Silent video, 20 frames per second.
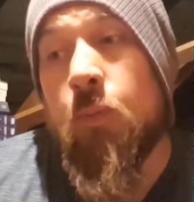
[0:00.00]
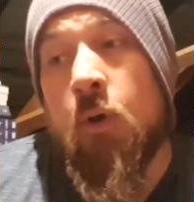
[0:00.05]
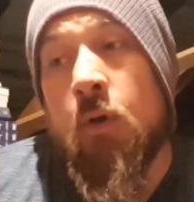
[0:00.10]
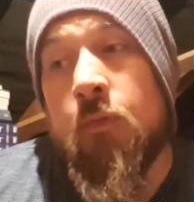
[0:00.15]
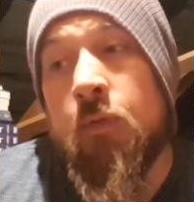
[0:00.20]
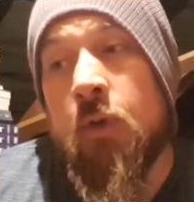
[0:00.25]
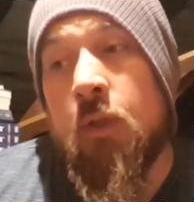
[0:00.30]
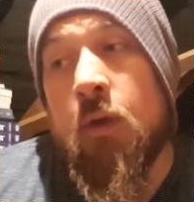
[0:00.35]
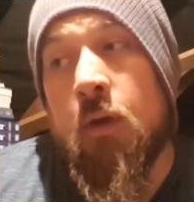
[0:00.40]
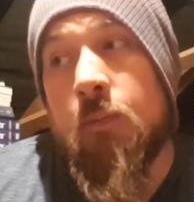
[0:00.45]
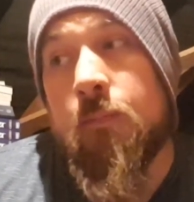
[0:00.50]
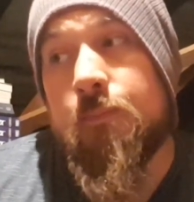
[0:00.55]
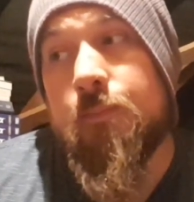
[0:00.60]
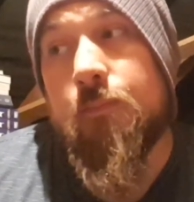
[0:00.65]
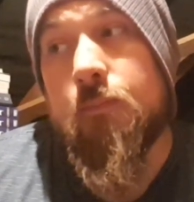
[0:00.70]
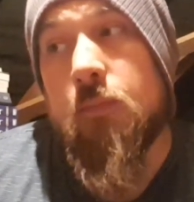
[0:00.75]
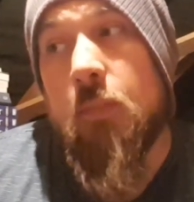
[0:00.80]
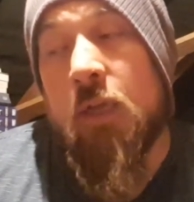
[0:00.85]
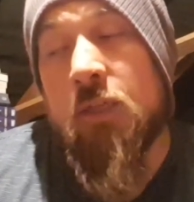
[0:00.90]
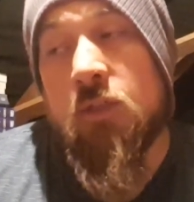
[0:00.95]
my video
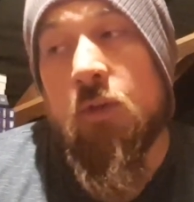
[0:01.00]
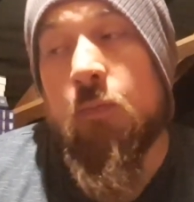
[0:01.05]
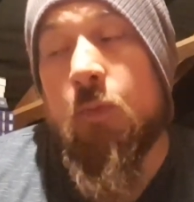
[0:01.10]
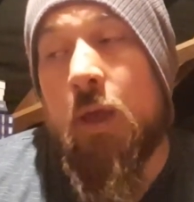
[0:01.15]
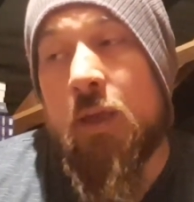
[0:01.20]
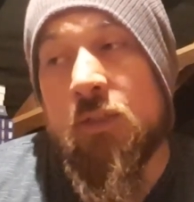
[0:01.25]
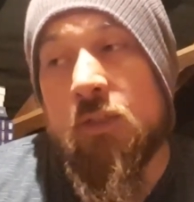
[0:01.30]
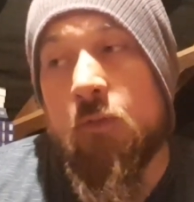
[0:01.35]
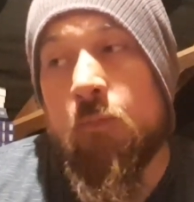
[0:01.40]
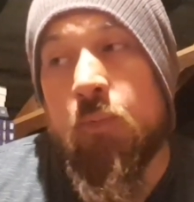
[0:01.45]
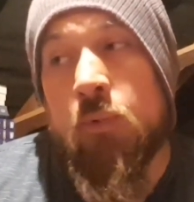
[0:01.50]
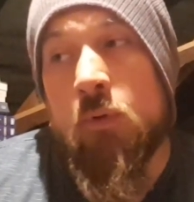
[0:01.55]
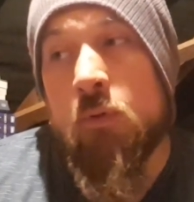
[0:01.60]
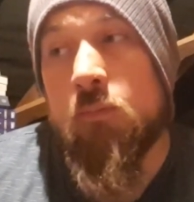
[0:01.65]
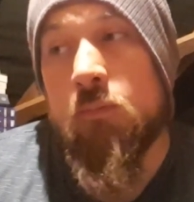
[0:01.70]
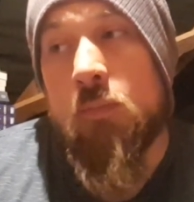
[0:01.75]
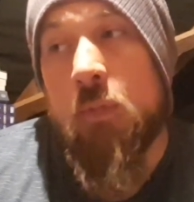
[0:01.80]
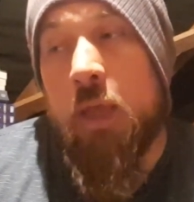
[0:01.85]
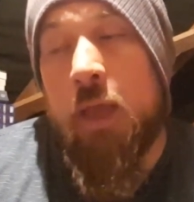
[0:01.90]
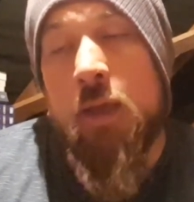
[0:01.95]
as I've put
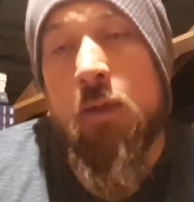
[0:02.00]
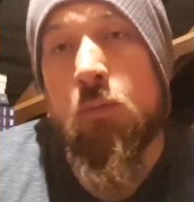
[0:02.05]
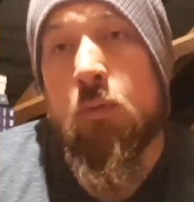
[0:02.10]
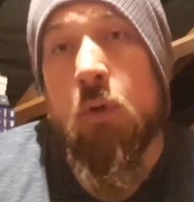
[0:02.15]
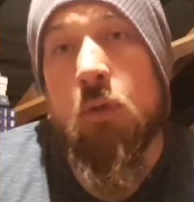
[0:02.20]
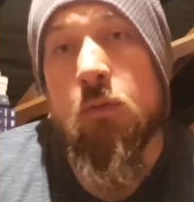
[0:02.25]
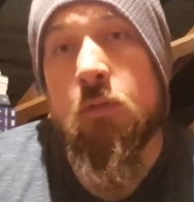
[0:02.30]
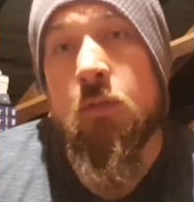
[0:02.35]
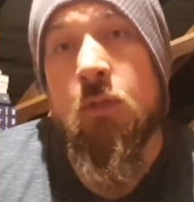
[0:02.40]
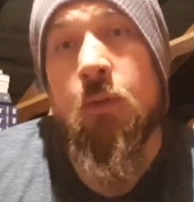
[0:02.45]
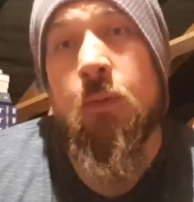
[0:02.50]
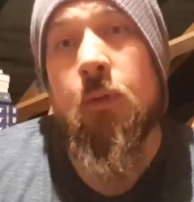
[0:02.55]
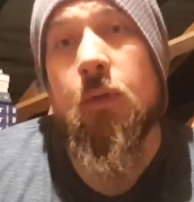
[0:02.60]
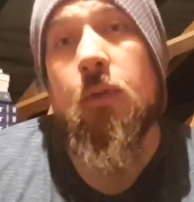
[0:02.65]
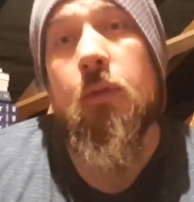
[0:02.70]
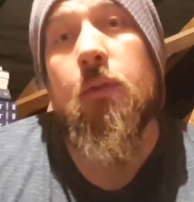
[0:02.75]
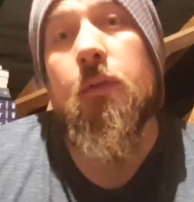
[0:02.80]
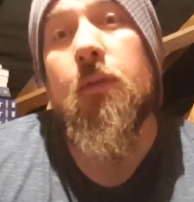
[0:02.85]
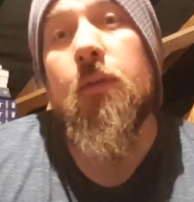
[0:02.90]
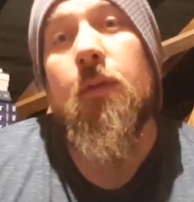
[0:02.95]
how not to do it.
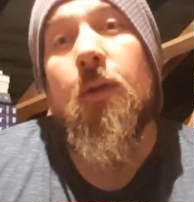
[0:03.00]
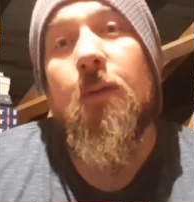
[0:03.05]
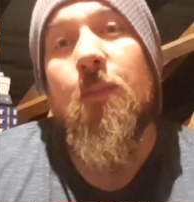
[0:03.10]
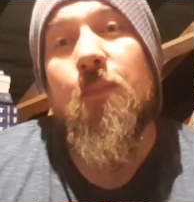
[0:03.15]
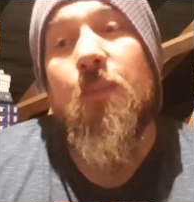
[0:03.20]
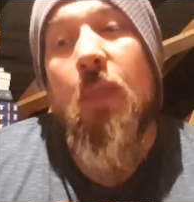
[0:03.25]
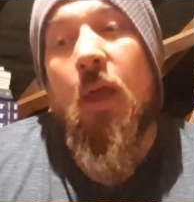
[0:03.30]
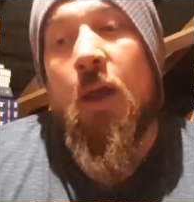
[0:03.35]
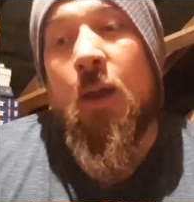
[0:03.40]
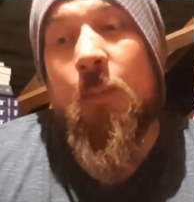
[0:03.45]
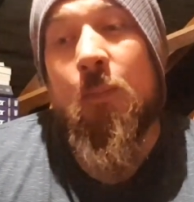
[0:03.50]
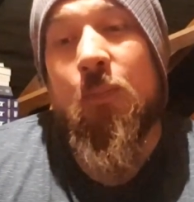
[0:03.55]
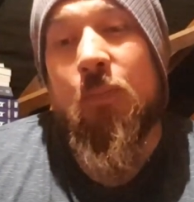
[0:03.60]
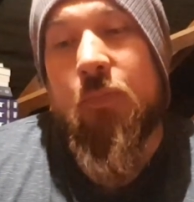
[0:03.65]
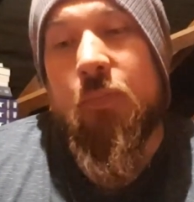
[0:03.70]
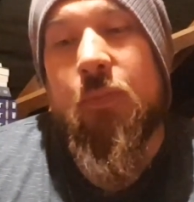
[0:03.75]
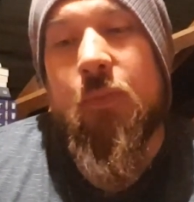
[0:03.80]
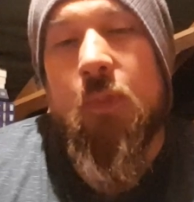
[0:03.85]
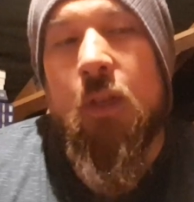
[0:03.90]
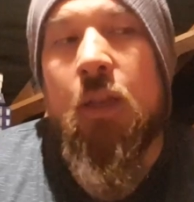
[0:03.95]

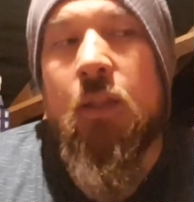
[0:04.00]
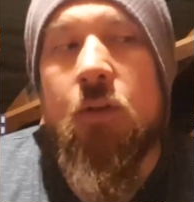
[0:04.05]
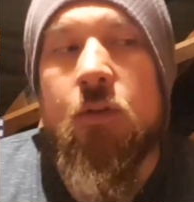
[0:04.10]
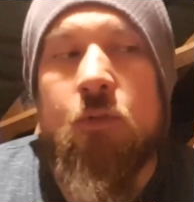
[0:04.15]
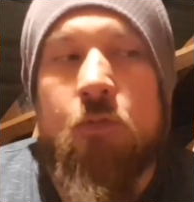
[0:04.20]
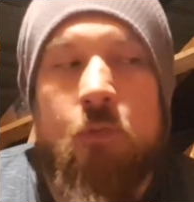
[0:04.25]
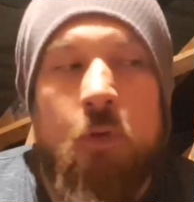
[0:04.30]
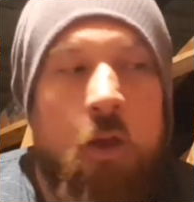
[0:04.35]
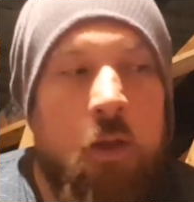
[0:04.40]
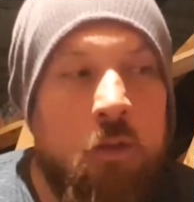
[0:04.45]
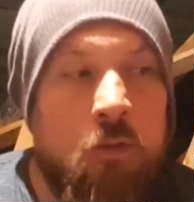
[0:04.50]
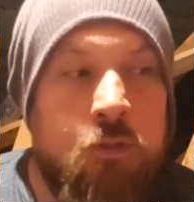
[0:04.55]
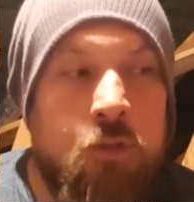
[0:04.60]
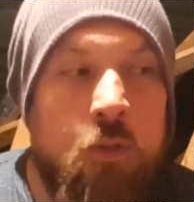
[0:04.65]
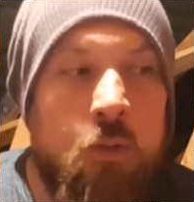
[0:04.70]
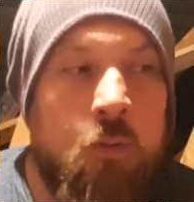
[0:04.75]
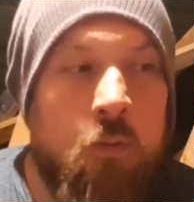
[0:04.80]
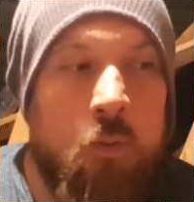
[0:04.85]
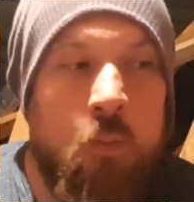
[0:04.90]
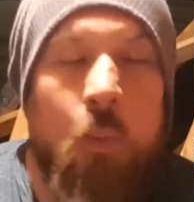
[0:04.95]
Linda's photos
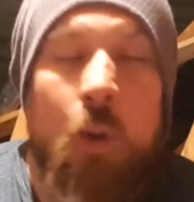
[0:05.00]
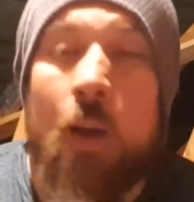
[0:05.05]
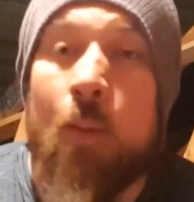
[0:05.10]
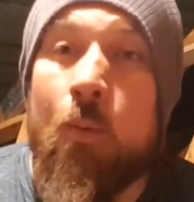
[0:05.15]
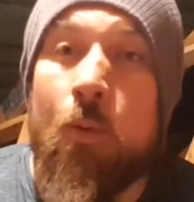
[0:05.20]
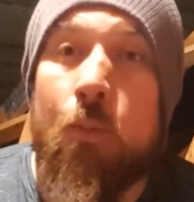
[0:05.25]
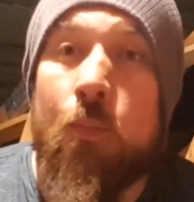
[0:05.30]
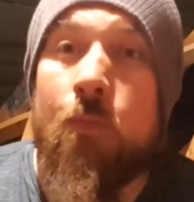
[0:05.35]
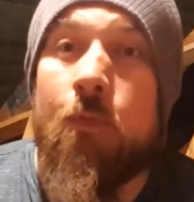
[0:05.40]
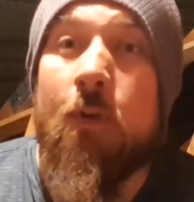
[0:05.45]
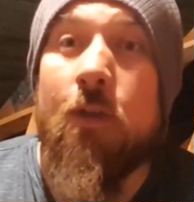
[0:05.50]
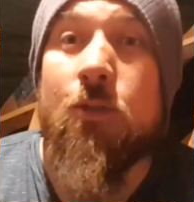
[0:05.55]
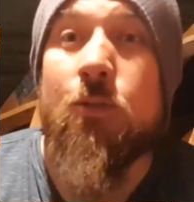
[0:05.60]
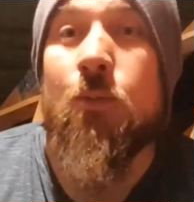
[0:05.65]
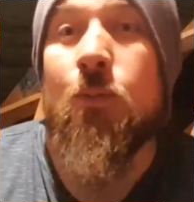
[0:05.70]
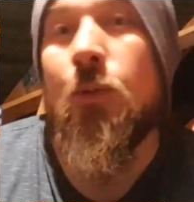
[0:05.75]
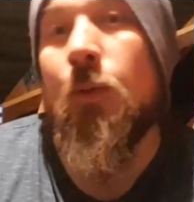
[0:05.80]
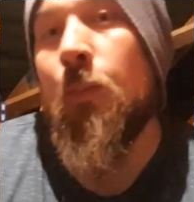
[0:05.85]
do look way more professional